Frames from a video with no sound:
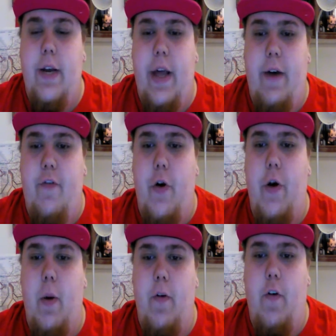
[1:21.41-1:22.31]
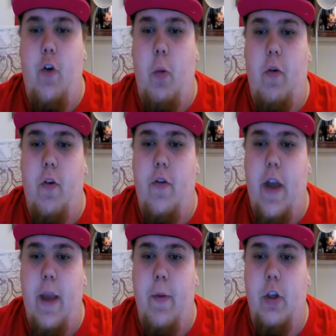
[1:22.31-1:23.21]
that I'm throwing around with a couple of
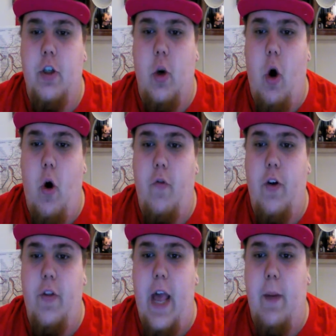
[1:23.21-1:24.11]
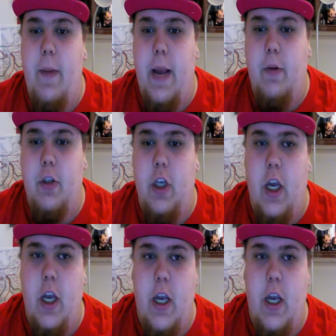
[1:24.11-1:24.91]
vapors, so hopefully they'll be able to